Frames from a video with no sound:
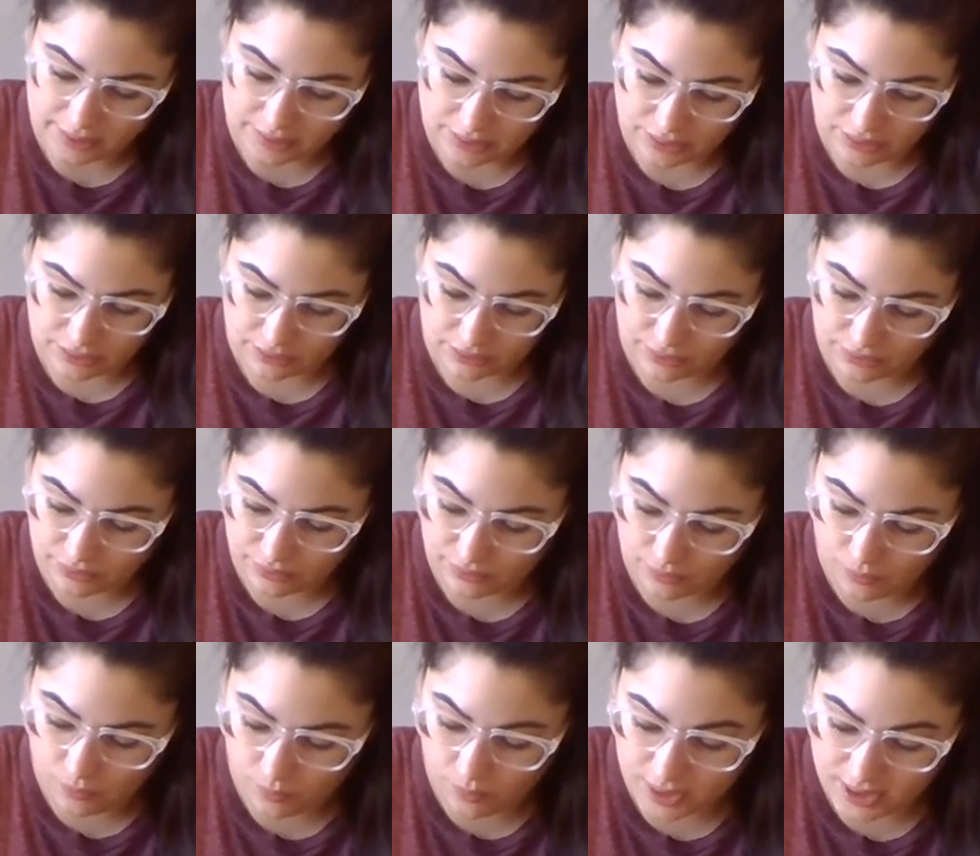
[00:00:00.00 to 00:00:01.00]
so
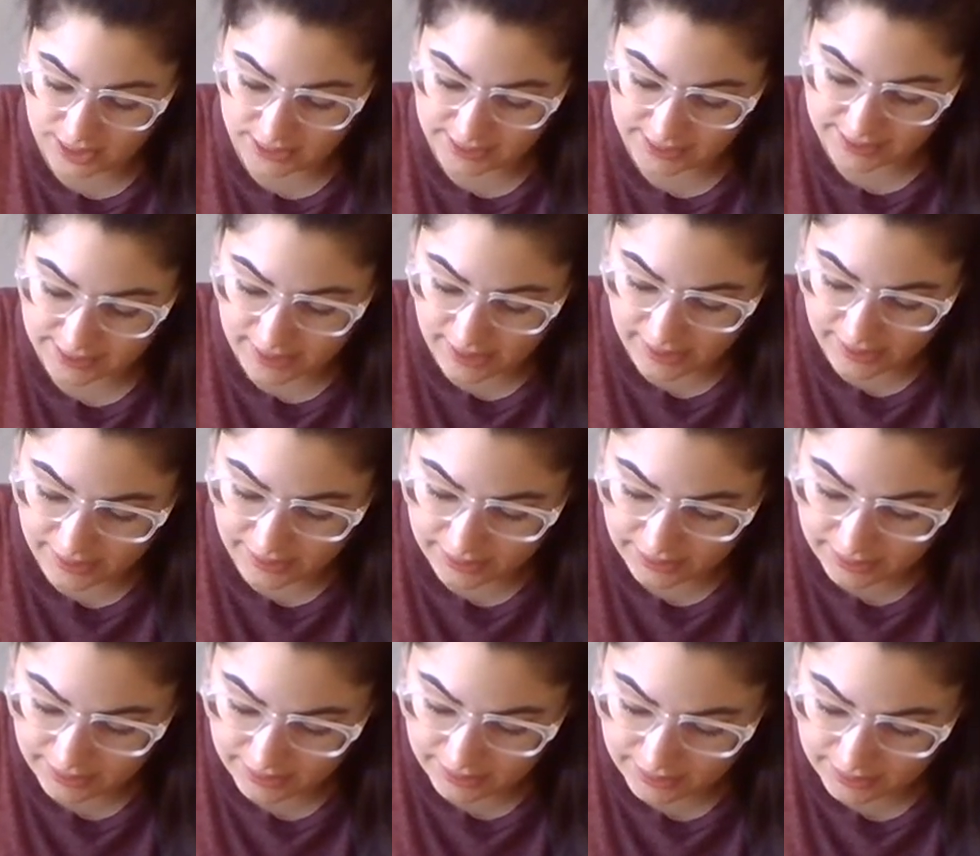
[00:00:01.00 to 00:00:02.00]
one
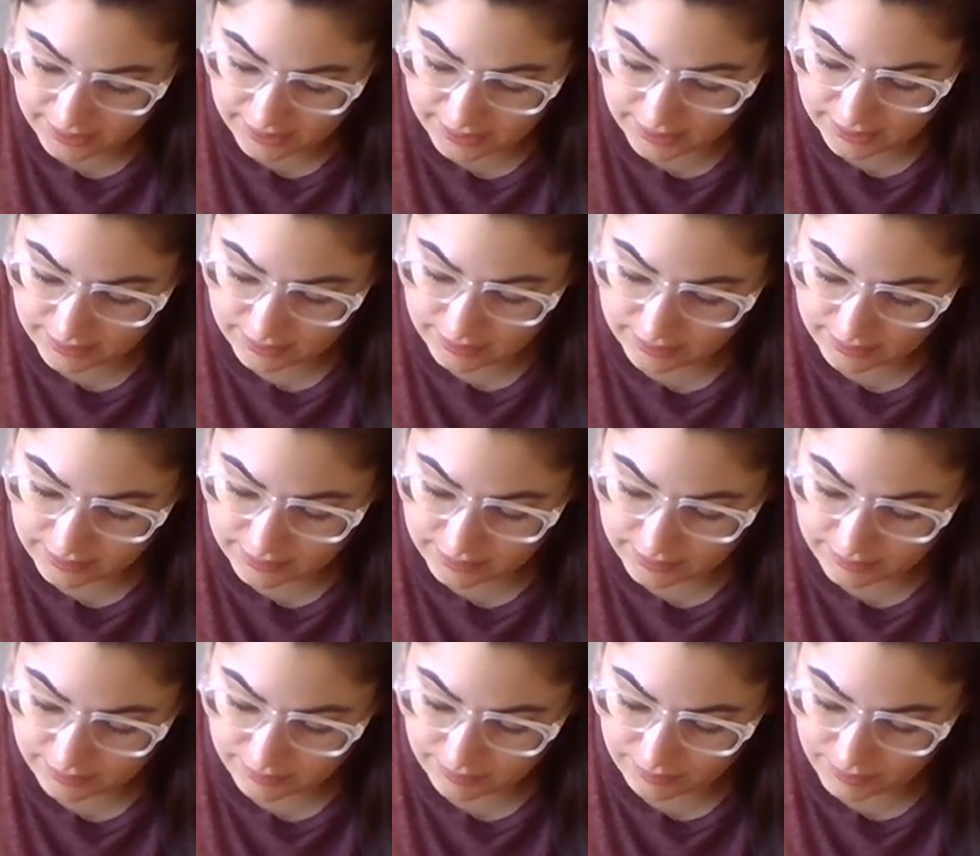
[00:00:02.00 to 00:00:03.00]
side is
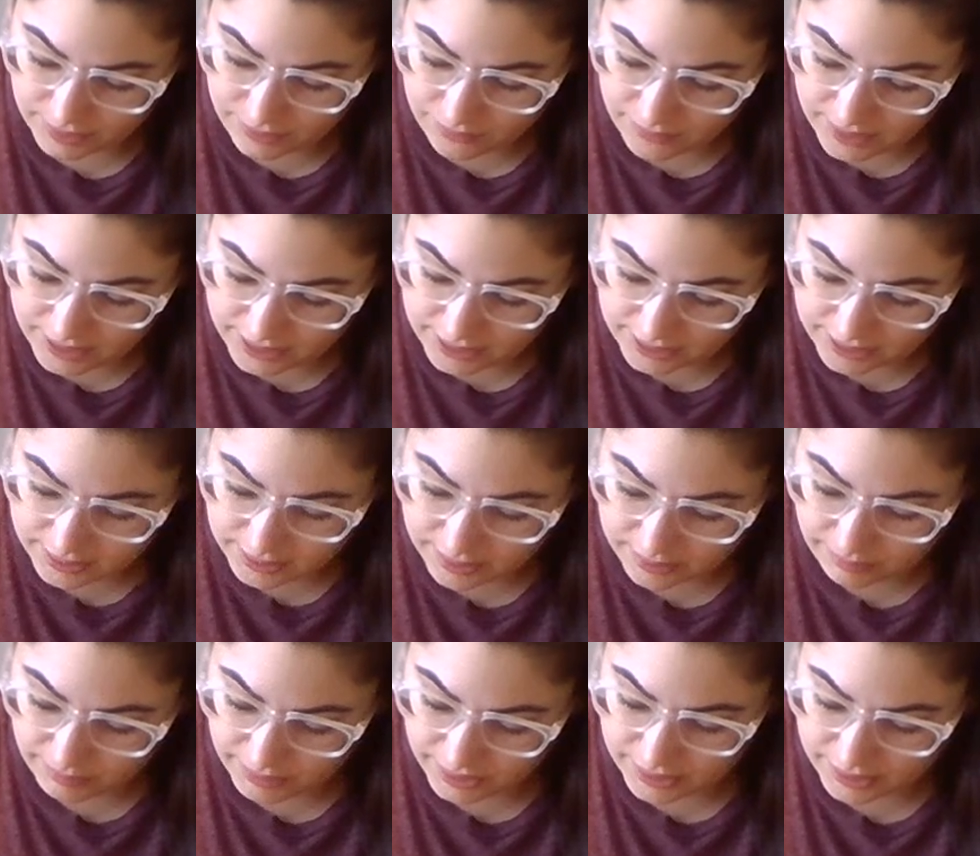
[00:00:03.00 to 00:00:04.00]
going to be 1
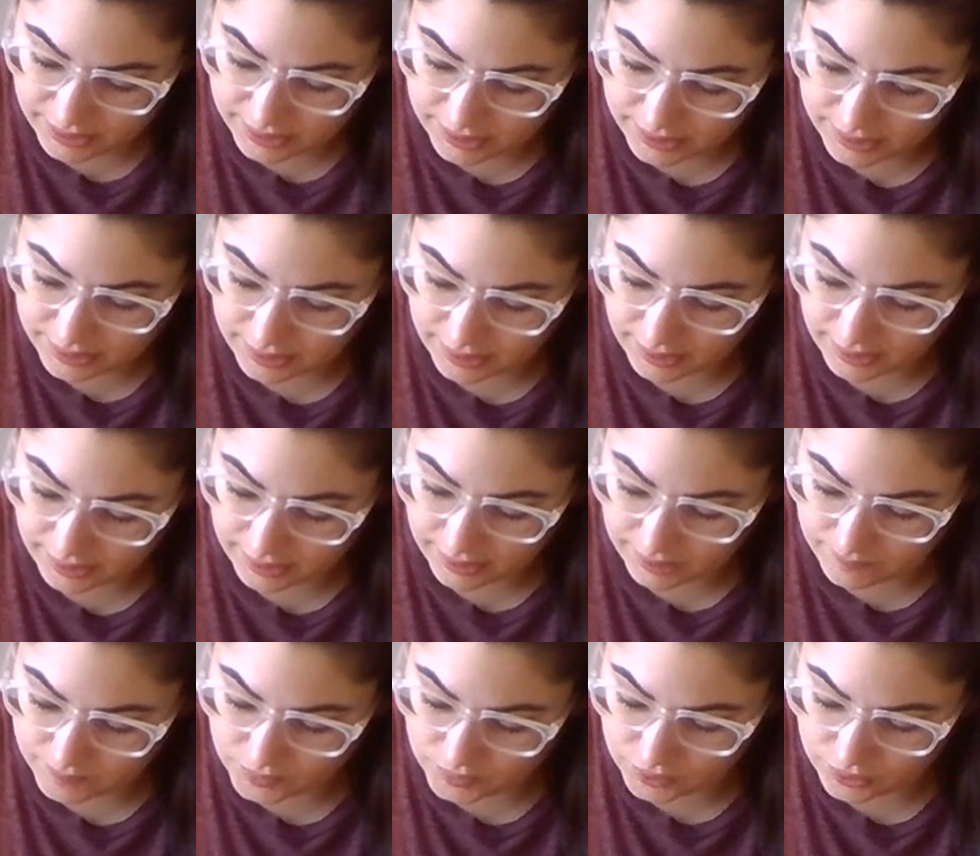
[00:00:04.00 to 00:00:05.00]
centimeters
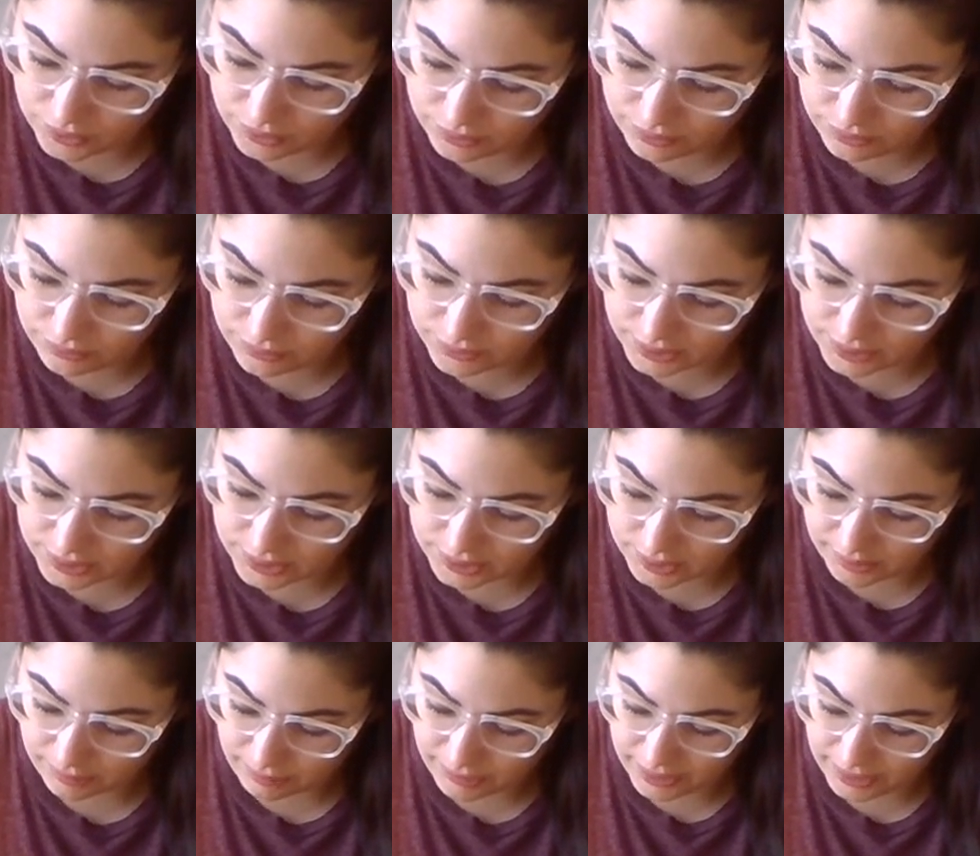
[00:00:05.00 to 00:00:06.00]
times 2
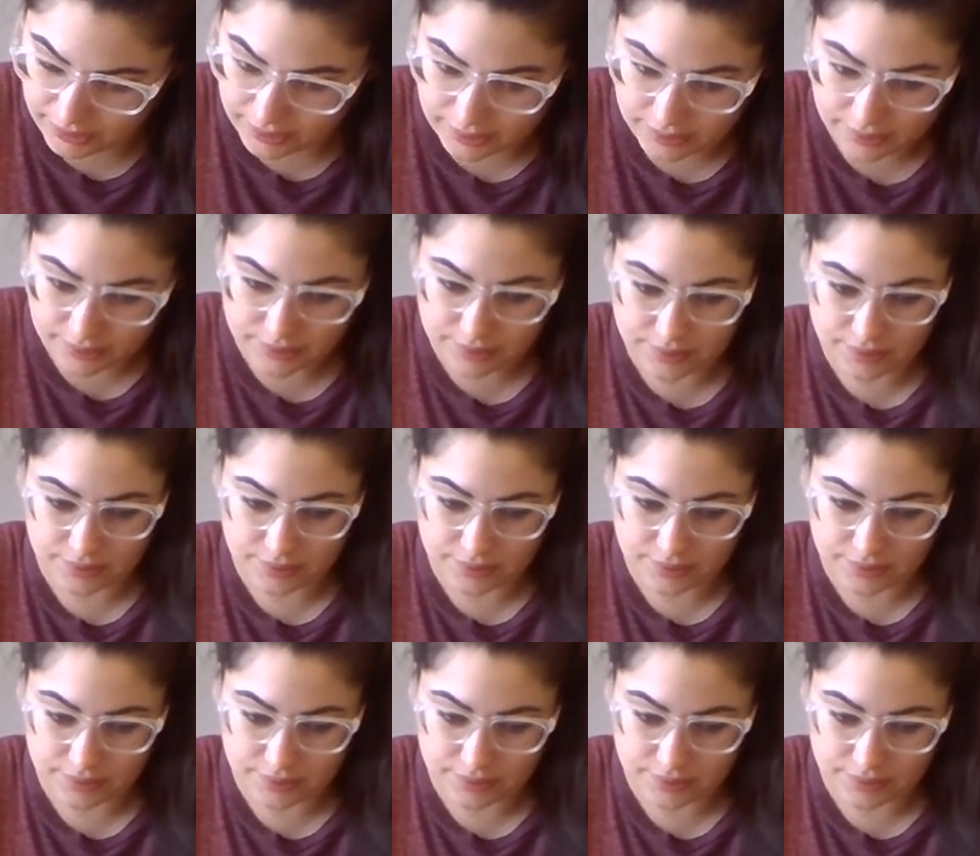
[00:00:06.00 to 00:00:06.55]
centimeters.